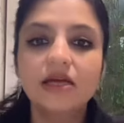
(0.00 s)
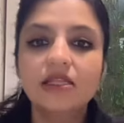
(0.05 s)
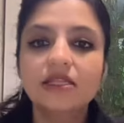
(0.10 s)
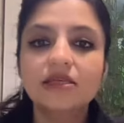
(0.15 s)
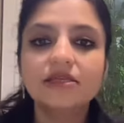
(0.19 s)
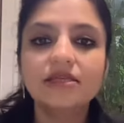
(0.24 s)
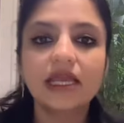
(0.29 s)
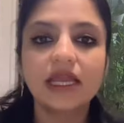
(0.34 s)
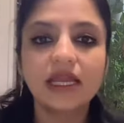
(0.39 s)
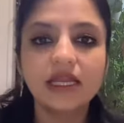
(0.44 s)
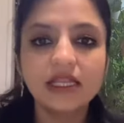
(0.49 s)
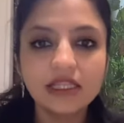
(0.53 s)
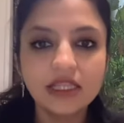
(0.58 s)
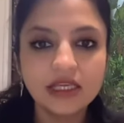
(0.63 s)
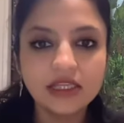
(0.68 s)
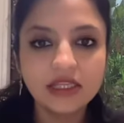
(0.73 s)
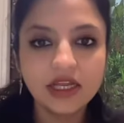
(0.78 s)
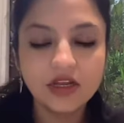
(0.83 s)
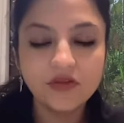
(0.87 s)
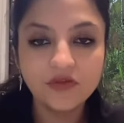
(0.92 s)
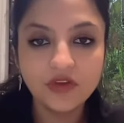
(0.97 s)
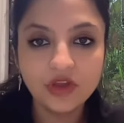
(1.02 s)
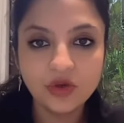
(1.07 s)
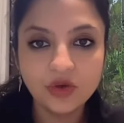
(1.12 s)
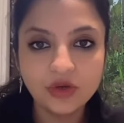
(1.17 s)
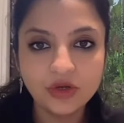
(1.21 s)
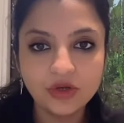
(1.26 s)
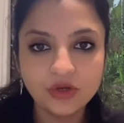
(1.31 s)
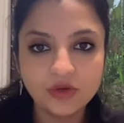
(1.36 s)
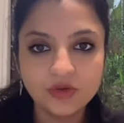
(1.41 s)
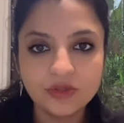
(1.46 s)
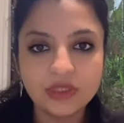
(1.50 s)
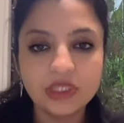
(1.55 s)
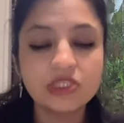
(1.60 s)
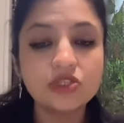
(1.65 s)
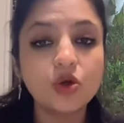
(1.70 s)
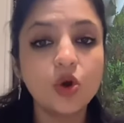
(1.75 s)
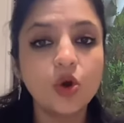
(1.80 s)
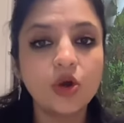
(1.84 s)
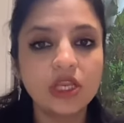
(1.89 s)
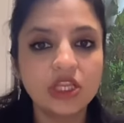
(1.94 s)
The second thing that we are going to use
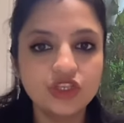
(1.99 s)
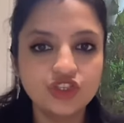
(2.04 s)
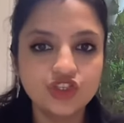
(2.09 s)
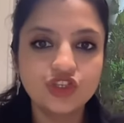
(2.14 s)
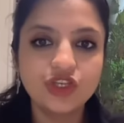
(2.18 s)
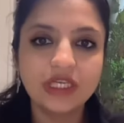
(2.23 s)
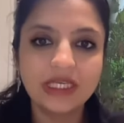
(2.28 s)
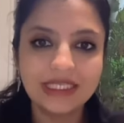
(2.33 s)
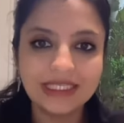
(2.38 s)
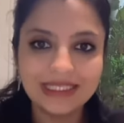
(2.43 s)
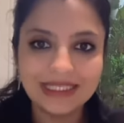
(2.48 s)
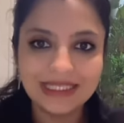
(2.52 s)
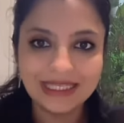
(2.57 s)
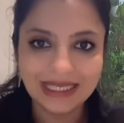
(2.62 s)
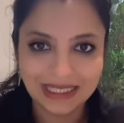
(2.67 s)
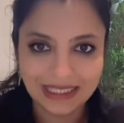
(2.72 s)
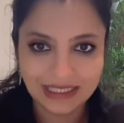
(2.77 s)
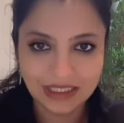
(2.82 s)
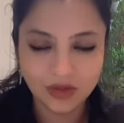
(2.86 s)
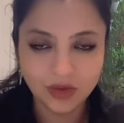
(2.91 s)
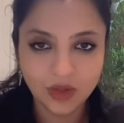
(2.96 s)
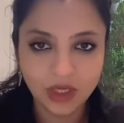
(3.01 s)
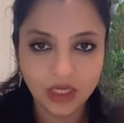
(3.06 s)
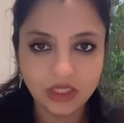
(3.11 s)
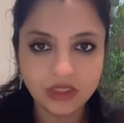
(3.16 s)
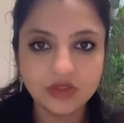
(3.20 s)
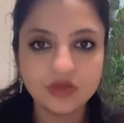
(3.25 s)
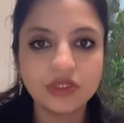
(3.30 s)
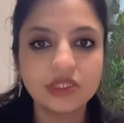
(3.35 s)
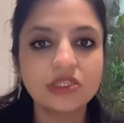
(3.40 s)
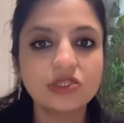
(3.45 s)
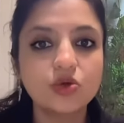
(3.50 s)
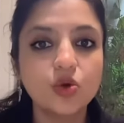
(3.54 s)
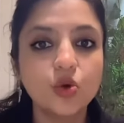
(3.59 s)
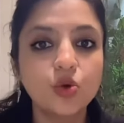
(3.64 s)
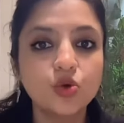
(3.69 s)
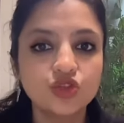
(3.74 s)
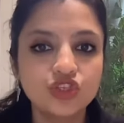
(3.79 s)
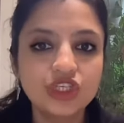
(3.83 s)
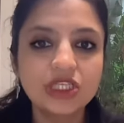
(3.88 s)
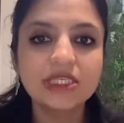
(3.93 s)
is orange green 6. Okay, so this
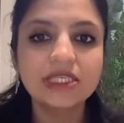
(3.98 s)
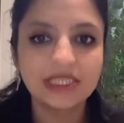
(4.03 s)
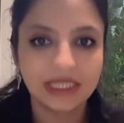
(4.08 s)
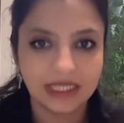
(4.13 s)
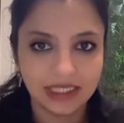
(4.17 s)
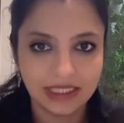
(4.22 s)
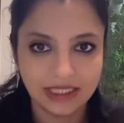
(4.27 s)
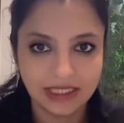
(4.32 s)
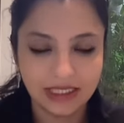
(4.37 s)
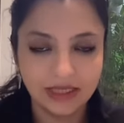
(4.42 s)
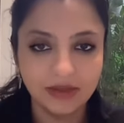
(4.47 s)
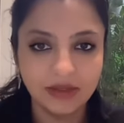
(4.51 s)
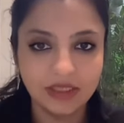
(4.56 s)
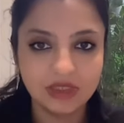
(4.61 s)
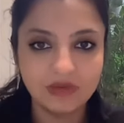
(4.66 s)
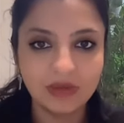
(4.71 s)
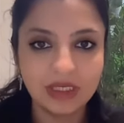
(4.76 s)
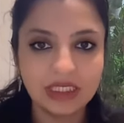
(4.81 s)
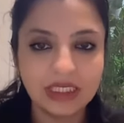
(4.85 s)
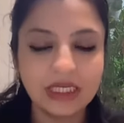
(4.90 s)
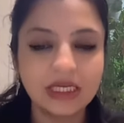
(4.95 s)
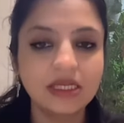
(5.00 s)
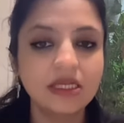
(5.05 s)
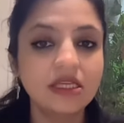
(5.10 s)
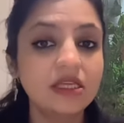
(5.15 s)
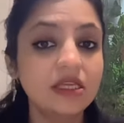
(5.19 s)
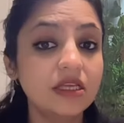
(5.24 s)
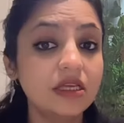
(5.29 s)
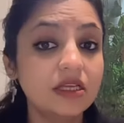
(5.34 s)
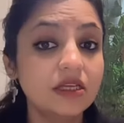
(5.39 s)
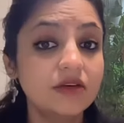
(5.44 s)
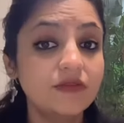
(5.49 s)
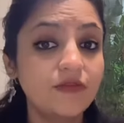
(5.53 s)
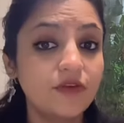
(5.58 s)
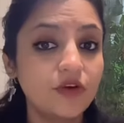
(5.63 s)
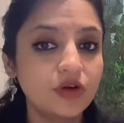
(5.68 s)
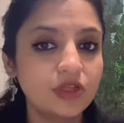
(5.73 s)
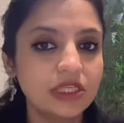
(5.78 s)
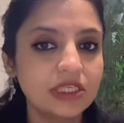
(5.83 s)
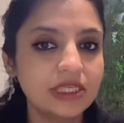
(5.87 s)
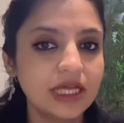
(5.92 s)
OG6 is basically
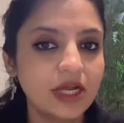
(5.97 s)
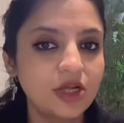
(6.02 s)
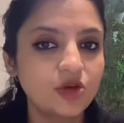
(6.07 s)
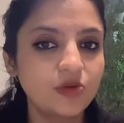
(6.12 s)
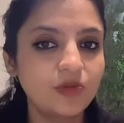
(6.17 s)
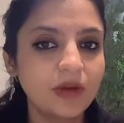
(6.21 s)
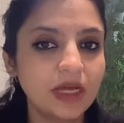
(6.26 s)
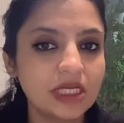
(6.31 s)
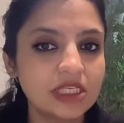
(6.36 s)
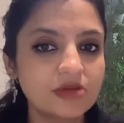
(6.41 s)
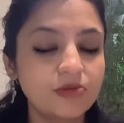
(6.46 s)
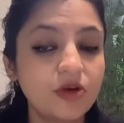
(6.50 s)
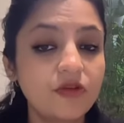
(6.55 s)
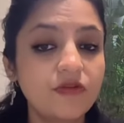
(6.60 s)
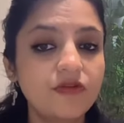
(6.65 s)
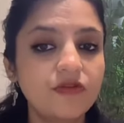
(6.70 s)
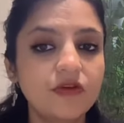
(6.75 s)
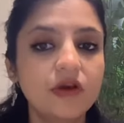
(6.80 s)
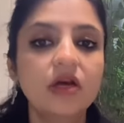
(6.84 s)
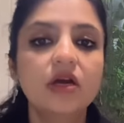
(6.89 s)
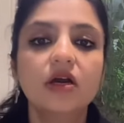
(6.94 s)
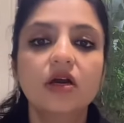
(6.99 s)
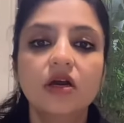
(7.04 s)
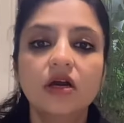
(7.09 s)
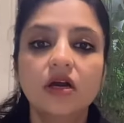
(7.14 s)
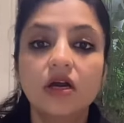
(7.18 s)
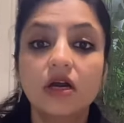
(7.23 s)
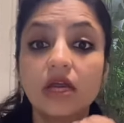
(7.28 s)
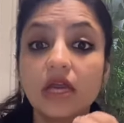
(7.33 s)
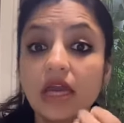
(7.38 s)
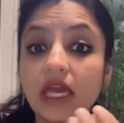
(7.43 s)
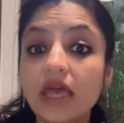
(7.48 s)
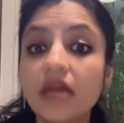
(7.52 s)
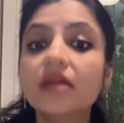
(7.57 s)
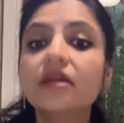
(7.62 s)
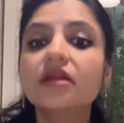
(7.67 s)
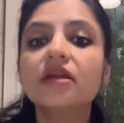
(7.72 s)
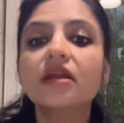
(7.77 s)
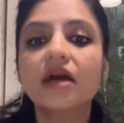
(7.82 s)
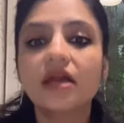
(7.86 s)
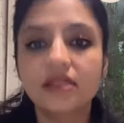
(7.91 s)
for the cytoplasm of a
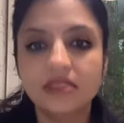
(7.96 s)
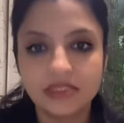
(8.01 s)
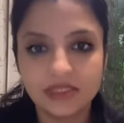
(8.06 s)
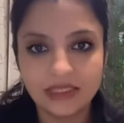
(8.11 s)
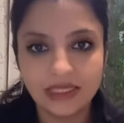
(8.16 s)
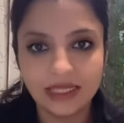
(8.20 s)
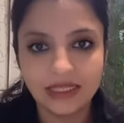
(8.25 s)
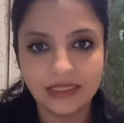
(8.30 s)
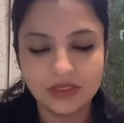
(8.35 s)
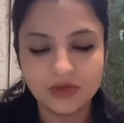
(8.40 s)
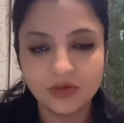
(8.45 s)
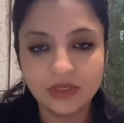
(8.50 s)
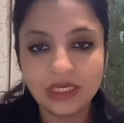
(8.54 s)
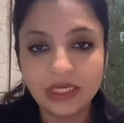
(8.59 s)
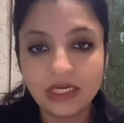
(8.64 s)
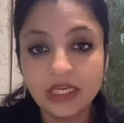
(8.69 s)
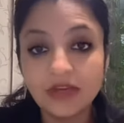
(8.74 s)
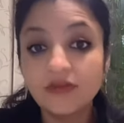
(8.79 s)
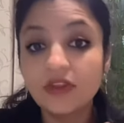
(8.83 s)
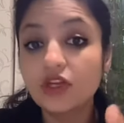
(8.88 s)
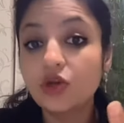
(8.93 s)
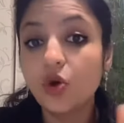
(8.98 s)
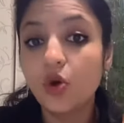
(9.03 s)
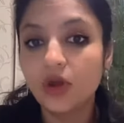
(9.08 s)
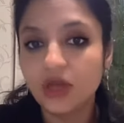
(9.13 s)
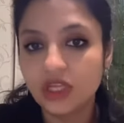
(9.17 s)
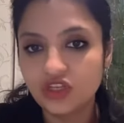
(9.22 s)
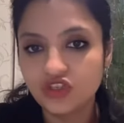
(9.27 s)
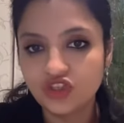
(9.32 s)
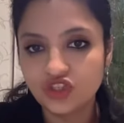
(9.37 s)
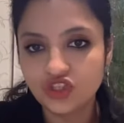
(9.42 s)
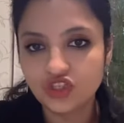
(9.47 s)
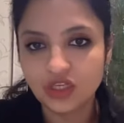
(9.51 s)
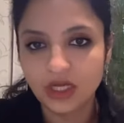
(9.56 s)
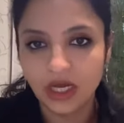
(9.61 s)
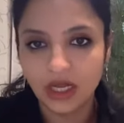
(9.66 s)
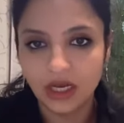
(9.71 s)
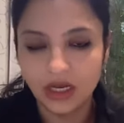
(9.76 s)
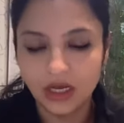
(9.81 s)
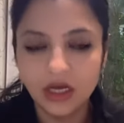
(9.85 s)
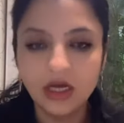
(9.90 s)
keratinized cell, so it can give that orangish
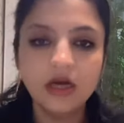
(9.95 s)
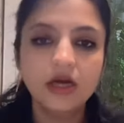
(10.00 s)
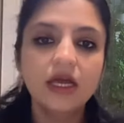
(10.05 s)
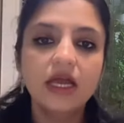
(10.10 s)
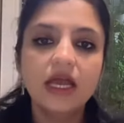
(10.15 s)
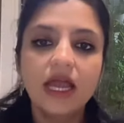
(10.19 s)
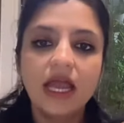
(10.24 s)
color.